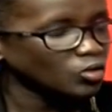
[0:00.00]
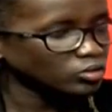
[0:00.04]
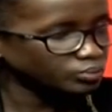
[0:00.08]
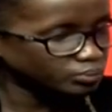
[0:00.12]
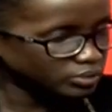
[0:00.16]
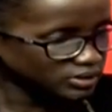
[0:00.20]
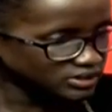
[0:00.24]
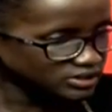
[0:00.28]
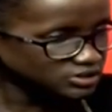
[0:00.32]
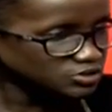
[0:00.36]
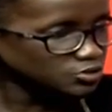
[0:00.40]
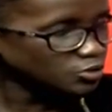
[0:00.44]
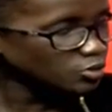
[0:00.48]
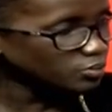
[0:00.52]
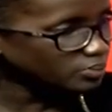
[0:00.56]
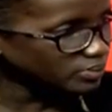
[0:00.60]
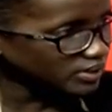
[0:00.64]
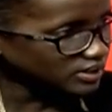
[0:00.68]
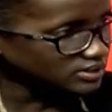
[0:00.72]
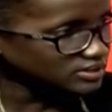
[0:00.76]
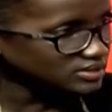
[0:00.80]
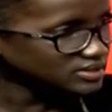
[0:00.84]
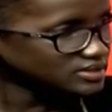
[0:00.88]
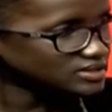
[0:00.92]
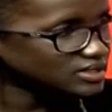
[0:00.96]
Or political
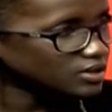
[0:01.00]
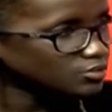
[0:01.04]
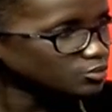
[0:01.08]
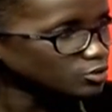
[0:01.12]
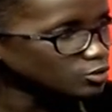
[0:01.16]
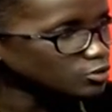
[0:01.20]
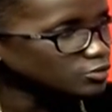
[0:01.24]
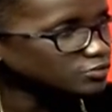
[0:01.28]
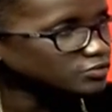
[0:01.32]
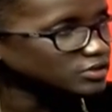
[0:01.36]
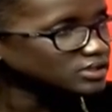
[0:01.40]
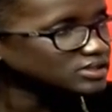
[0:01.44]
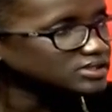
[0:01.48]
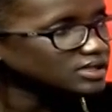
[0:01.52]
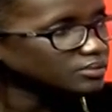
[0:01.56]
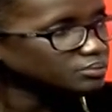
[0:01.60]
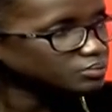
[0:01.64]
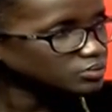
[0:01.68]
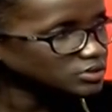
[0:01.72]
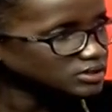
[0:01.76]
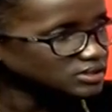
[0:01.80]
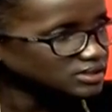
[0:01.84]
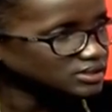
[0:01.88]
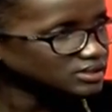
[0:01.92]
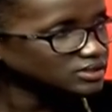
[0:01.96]
parties. The role of
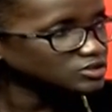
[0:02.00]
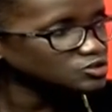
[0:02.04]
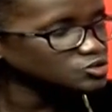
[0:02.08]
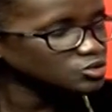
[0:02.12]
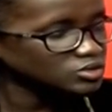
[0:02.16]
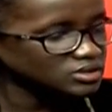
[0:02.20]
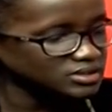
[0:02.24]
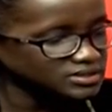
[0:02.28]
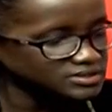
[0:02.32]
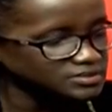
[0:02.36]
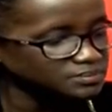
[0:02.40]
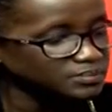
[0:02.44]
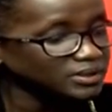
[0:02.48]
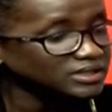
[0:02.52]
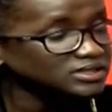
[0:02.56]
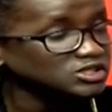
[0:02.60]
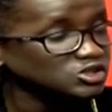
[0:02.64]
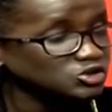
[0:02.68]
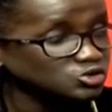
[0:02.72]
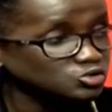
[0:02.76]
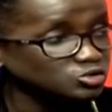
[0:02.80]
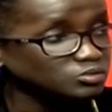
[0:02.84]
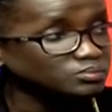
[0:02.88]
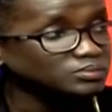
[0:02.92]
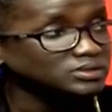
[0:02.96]
interpreting. So this matter
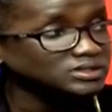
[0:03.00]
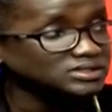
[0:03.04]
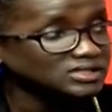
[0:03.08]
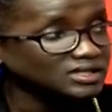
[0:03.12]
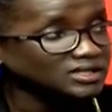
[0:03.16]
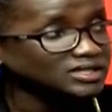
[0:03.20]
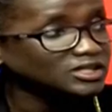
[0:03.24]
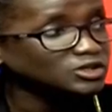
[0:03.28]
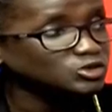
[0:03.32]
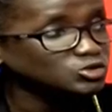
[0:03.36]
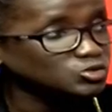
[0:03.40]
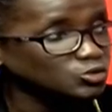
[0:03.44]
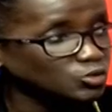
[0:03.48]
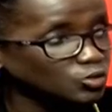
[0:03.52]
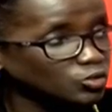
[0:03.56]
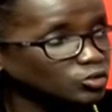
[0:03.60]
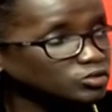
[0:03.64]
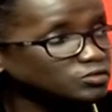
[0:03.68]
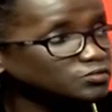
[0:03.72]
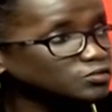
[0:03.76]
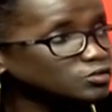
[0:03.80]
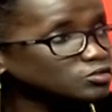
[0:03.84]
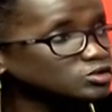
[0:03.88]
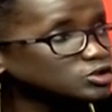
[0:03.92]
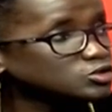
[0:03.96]
should be taken to
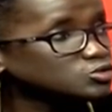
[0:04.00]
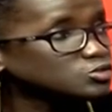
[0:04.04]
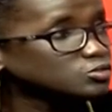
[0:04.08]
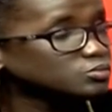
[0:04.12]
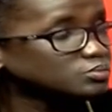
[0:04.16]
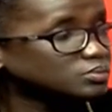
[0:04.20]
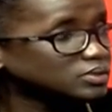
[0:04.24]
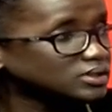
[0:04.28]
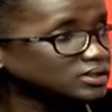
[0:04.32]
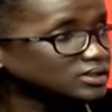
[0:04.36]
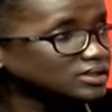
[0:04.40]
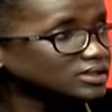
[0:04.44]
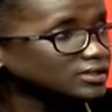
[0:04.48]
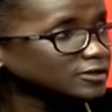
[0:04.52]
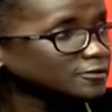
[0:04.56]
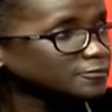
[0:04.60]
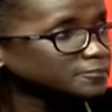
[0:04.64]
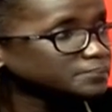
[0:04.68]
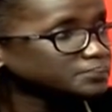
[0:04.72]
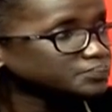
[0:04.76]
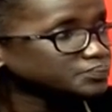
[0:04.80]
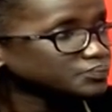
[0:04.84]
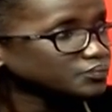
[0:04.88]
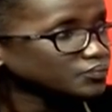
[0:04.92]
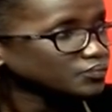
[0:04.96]
court for it to be. Who should
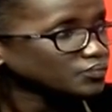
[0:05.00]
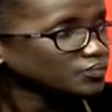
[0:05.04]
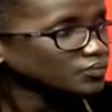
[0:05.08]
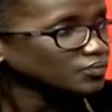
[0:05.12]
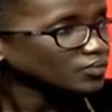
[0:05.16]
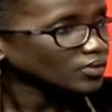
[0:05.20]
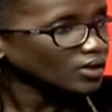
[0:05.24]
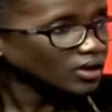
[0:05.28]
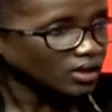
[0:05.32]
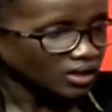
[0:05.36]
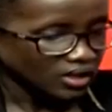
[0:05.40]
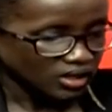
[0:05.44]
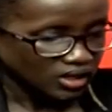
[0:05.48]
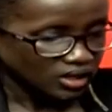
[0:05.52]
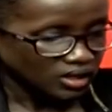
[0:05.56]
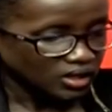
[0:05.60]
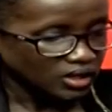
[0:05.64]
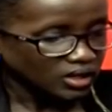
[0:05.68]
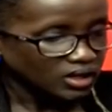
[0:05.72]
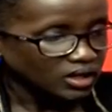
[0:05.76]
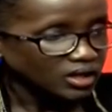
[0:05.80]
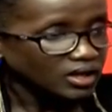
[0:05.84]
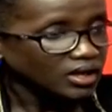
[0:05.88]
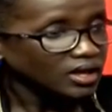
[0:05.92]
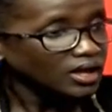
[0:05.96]
take it to court?
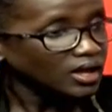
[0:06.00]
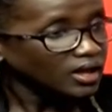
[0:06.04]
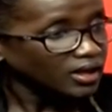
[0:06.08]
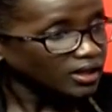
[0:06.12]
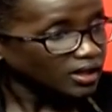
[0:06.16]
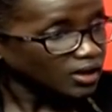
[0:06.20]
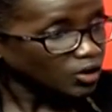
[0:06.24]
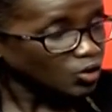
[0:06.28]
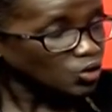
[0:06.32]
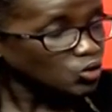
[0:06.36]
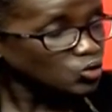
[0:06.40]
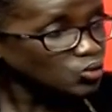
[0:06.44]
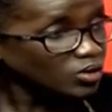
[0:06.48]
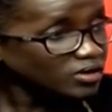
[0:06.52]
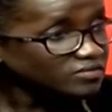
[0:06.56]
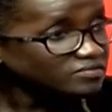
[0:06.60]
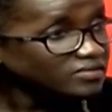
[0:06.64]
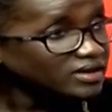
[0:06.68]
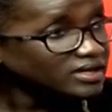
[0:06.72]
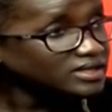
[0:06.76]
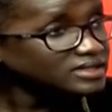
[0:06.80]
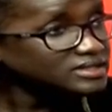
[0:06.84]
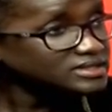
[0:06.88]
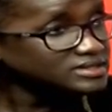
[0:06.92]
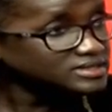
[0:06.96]
whoever
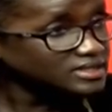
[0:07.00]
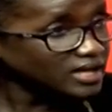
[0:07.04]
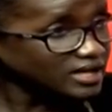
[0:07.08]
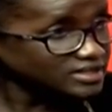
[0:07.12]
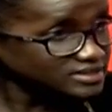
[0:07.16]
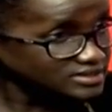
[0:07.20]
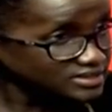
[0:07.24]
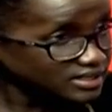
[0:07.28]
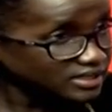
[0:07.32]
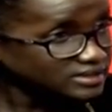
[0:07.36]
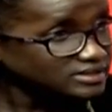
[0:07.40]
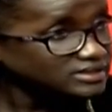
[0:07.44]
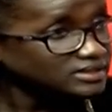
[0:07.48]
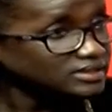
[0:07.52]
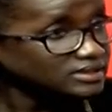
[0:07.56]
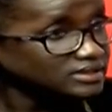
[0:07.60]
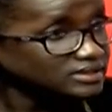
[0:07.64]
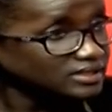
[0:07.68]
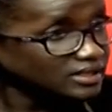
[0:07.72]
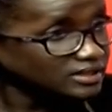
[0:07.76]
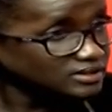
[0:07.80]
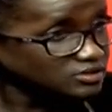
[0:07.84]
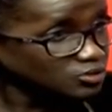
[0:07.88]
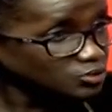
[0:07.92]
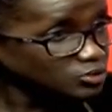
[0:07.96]
is asserting
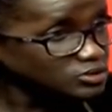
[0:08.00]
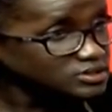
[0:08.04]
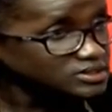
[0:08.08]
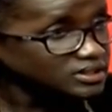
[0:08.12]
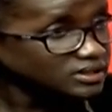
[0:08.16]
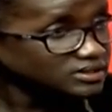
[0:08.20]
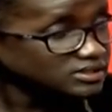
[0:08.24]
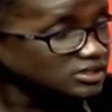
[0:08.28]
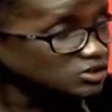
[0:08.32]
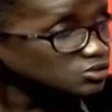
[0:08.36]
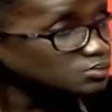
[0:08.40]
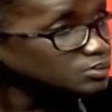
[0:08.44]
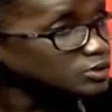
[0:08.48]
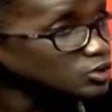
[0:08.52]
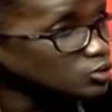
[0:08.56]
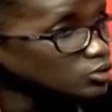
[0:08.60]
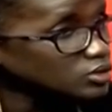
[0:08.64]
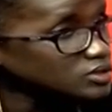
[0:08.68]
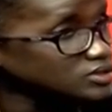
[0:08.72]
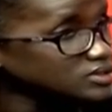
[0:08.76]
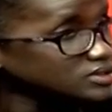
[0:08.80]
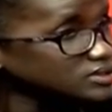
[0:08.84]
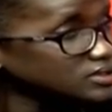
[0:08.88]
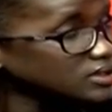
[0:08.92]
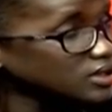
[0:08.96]
that consultation,
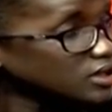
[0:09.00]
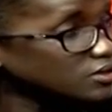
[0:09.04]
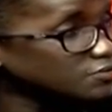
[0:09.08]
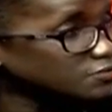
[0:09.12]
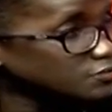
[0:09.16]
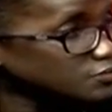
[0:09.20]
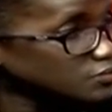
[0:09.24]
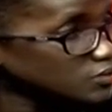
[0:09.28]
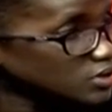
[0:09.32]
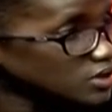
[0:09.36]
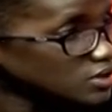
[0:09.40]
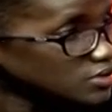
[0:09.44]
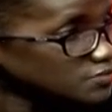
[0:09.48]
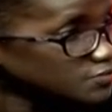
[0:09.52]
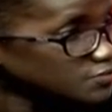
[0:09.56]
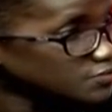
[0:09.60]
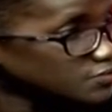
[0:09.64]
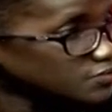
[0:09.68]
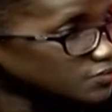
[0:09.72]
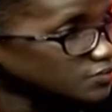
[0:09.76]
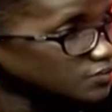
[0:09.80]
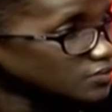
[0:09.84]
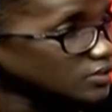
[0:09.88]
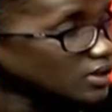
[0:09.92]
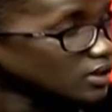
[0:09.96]
because if if
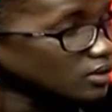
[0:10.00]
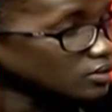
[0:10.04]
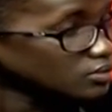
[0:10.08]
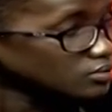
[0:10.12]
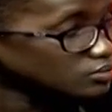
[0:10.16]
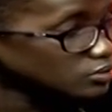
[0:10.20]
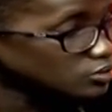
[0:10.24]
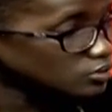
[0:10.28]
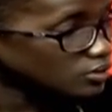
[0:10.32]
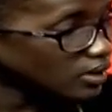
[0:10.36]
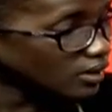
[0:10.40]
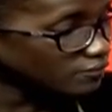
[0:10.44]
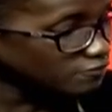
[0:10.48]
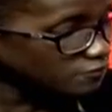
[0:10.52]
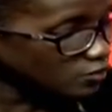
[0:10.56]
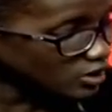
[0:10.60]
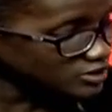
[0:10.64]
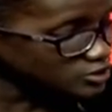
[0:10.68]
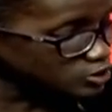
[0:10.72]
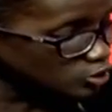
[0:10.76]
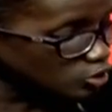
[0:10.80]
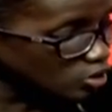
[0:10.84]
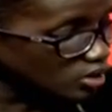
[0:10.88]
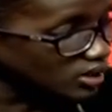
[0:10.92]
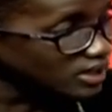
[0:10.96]
the that for
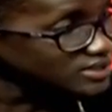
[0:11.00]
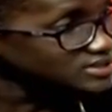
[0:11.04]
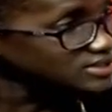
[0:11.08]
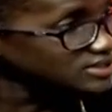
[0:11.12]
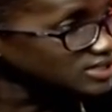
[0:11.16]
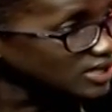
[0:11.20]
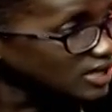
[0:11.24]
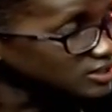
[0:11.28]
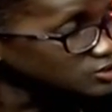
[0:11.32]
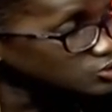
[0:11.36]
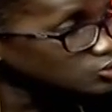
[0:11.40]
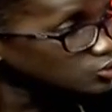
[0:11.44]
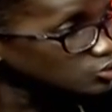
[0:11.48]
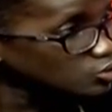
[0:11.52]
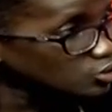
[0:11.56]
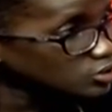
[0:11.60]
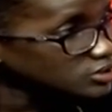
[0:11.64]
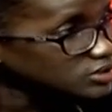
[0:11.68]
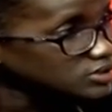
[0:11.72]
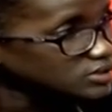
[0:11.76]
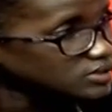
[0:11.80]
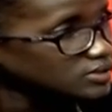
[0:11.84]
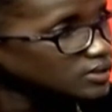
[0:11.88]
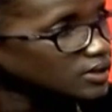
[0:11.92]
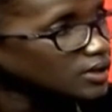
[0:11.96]
as long as it has not